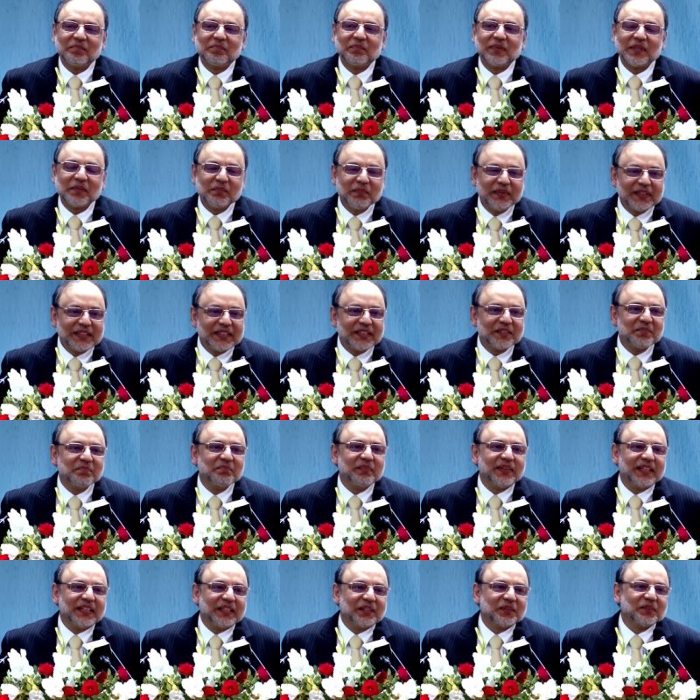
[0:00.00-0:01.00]
permitted
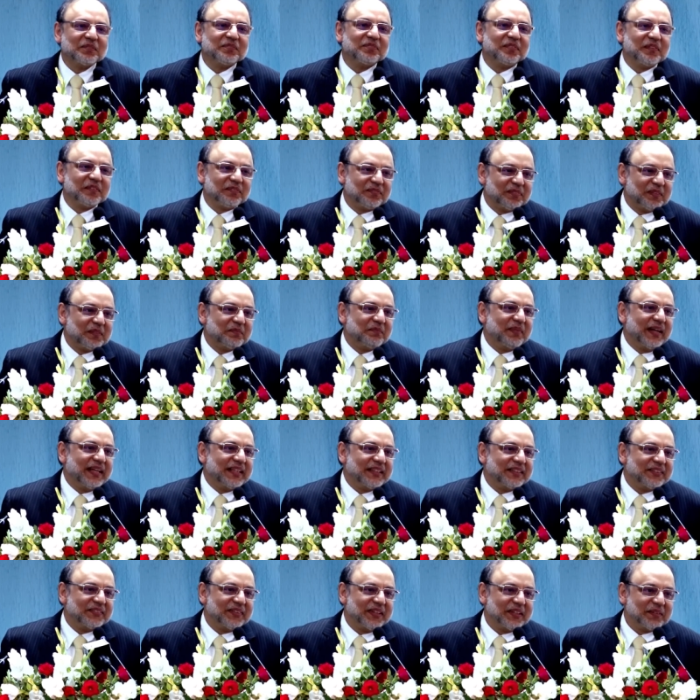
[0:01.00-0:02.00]
me to fulfill my
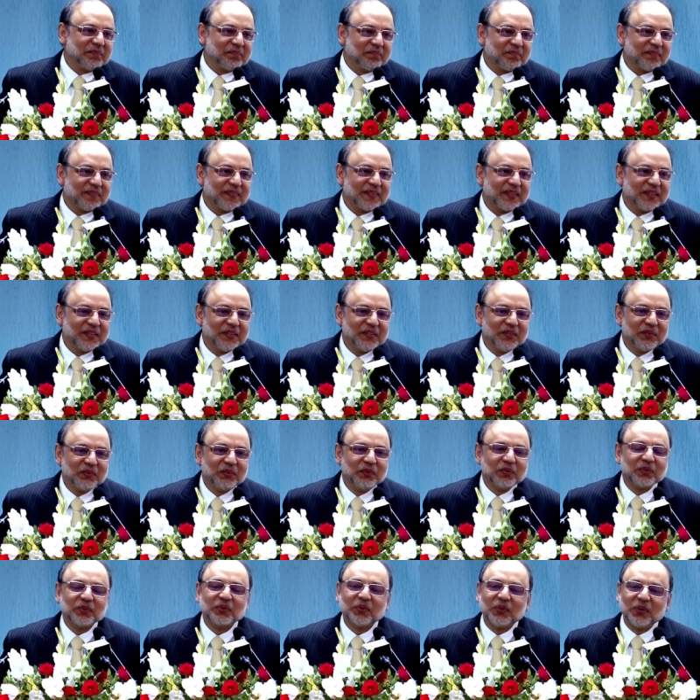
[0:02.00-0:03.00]
dream,
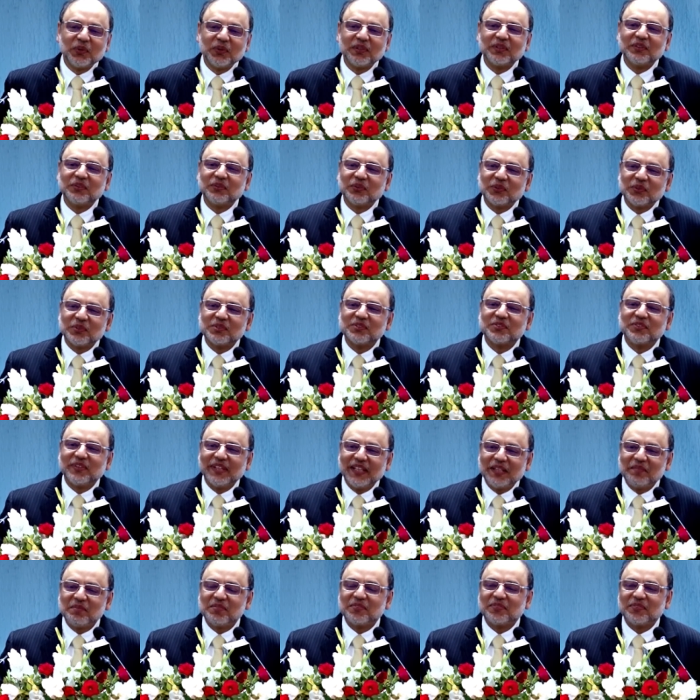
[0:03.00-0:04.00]
who wrote those
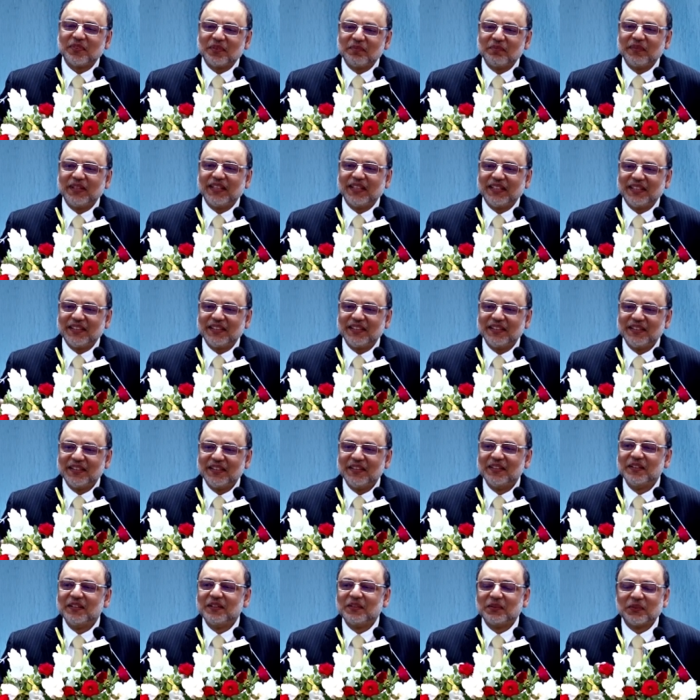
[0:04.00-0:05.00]
dreams for me
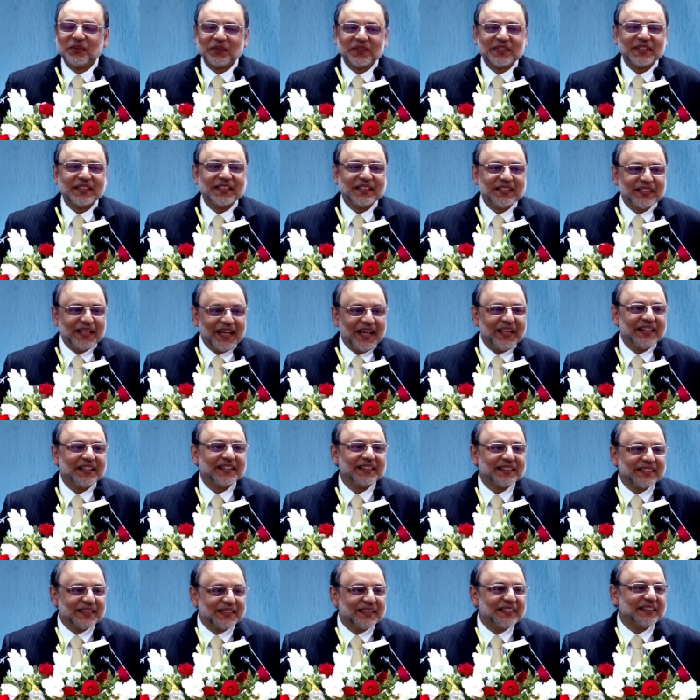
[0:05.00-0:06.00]
to turn
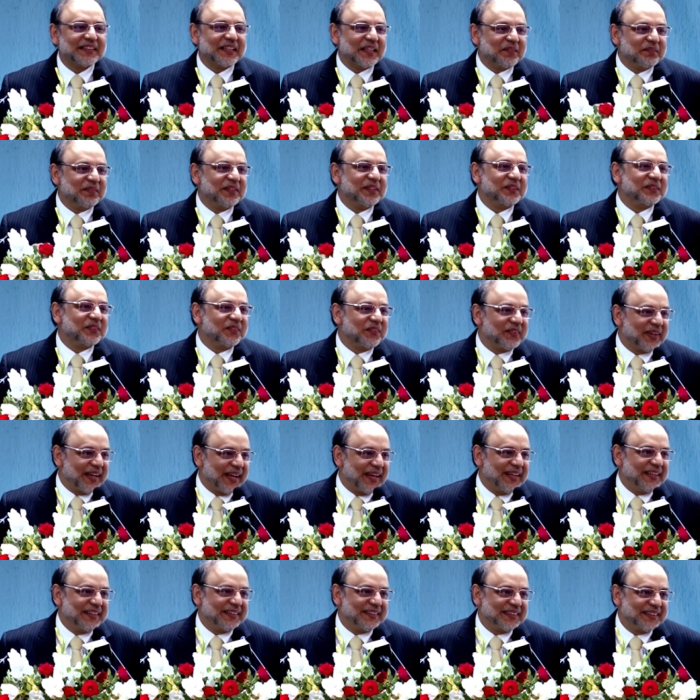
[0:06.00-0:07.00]
and turn them into
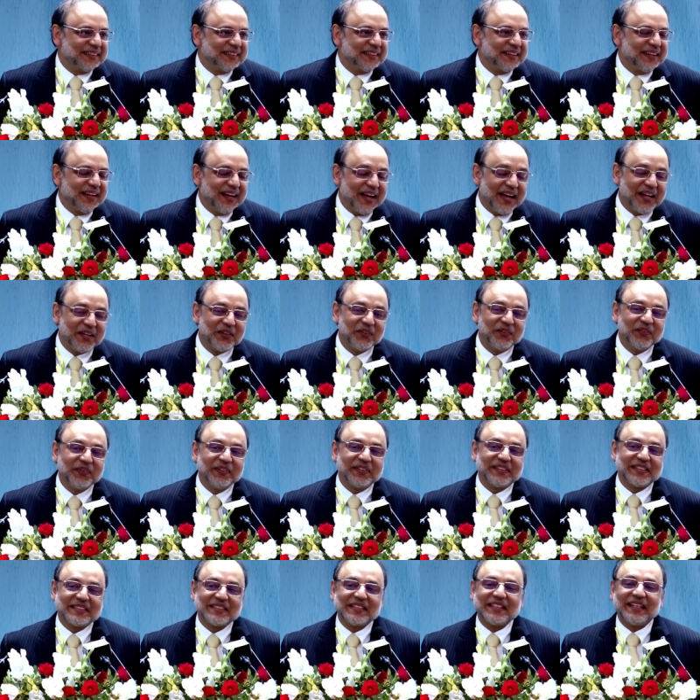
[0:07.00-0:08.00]
reality. I know
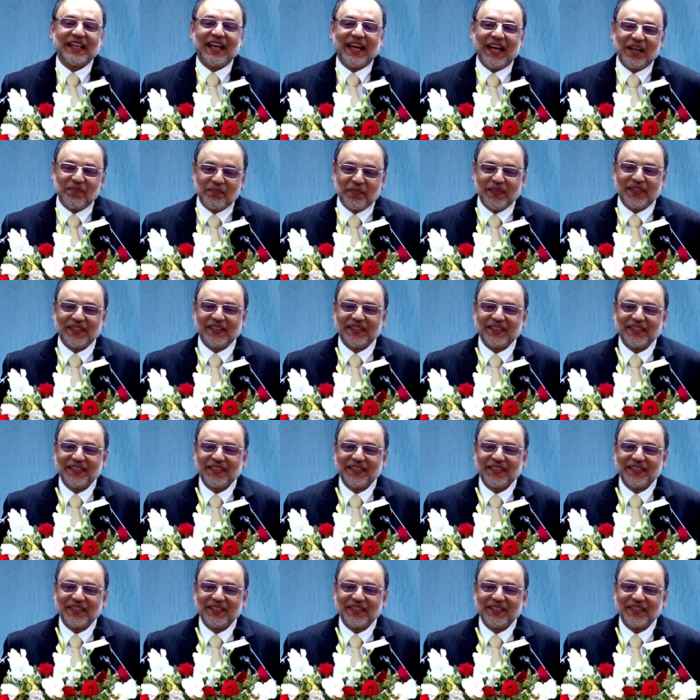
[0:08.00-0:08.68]
it doesn't happen